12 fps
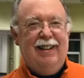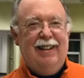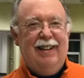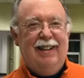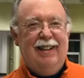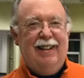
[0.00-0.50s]

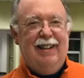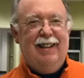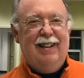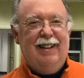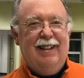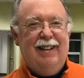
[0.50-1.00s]

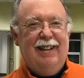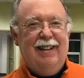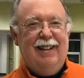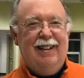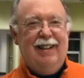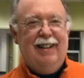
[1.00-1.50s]

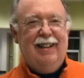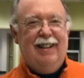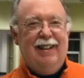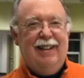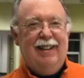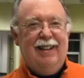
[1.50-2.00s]

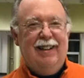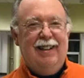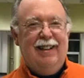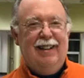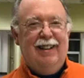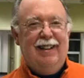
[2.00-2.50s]

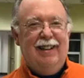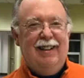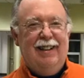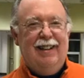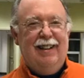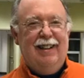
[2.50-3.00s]

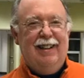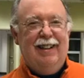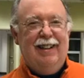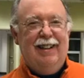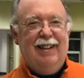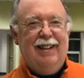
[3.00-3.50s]

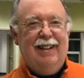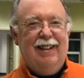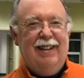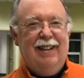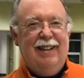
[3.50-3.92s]
(silent)